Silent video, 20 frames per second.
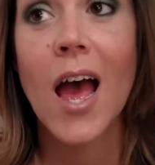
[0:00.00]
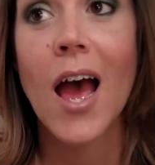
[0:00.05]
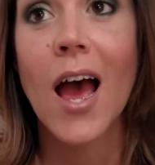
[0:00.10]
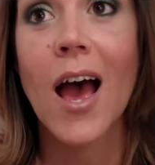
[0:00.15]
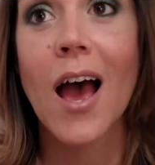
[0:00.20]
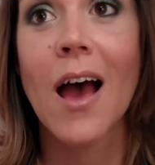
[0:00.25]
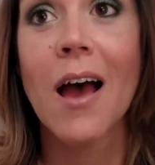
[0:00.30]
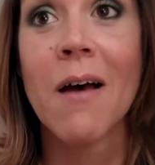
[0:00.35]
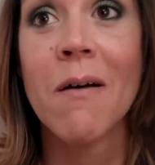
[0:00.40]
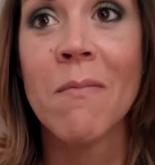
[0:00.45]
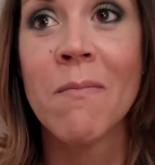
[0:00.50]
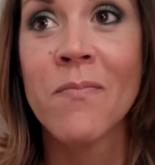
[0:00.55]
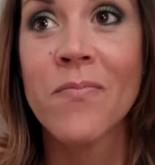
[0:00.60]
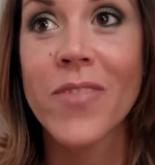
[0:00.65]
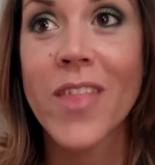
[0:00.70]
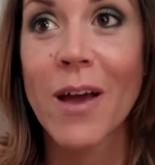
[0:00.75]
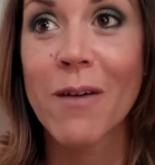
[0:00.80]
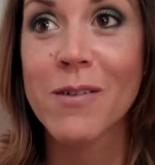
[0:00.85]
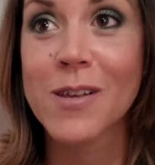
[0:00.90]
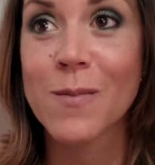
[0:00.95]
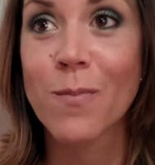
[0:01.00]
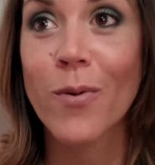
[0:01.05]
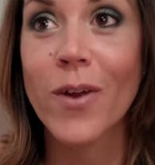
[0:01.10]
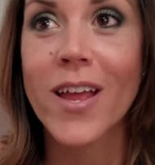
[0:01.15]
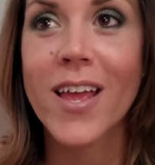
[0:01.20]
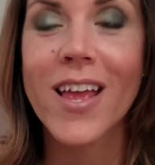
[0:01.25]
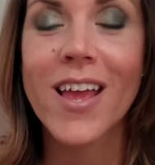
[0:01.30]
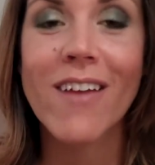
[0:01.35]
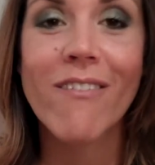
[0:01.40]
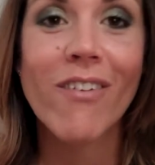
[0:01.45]
um, that was
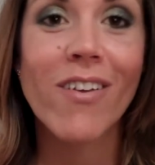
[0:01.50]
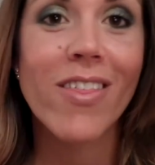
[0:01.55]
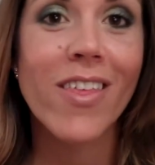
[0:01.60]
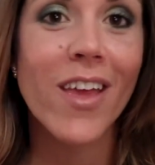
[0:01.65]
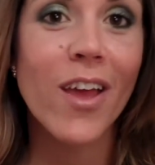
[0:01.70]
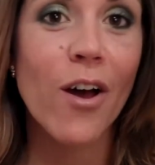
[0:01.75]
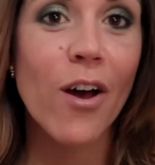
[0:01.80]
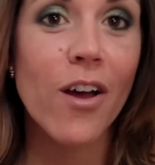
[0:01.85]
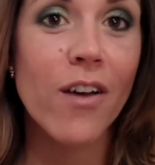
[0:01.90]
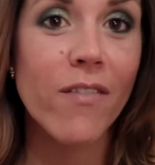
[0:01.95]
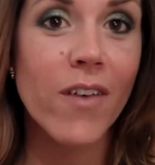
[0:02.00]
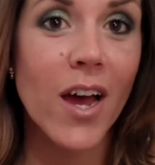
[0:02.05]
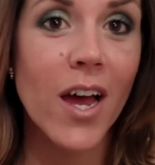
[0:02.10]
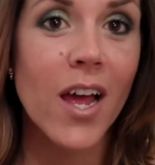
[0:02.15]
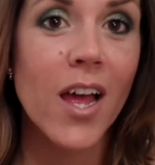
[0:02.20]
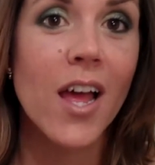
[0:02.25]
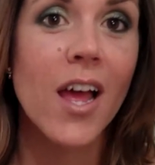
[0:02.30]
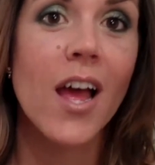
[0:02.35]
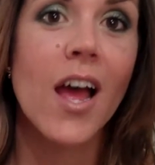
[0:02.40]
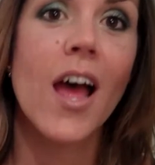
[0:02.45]
bringing everything over,